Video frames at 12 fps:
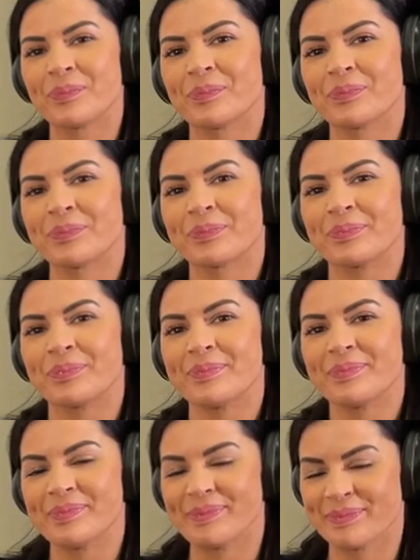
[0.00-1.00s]

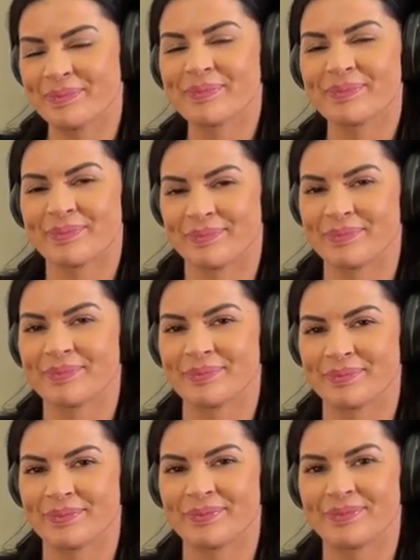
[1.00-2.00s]
(silent)